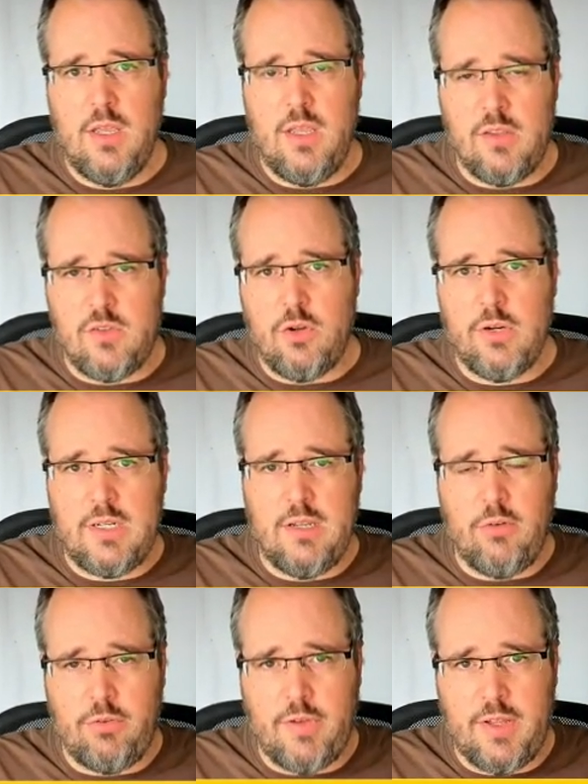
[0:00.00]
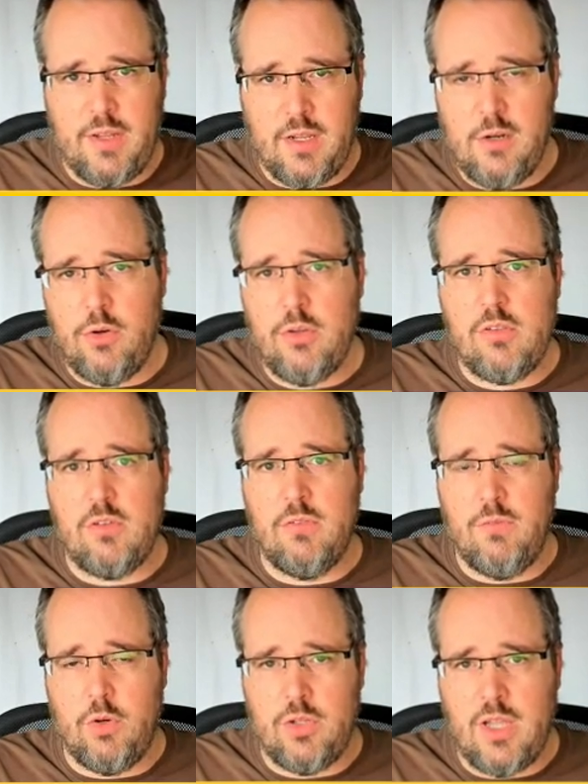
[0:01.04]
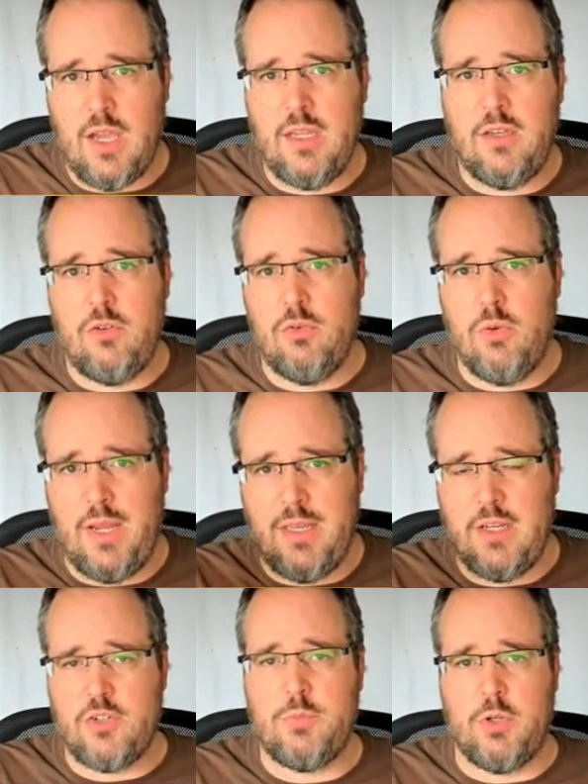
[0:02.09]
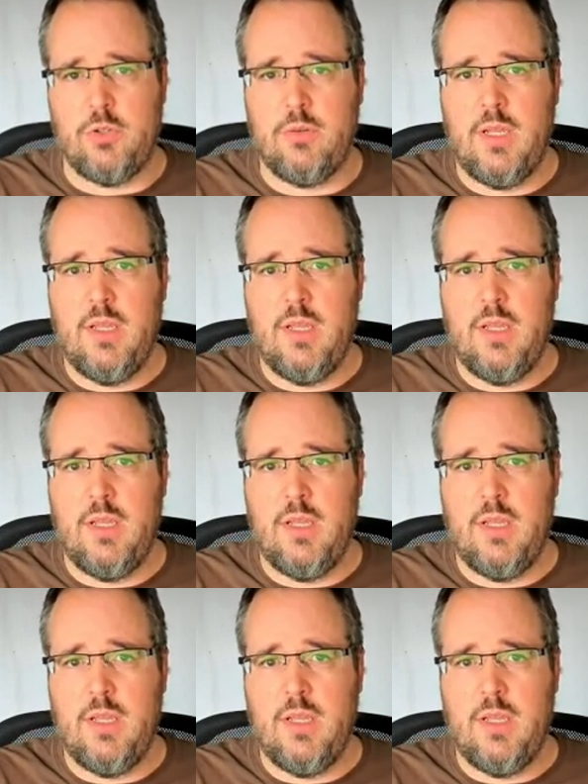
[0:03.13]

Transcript: historically Grafana alerts were tied to a dashboard.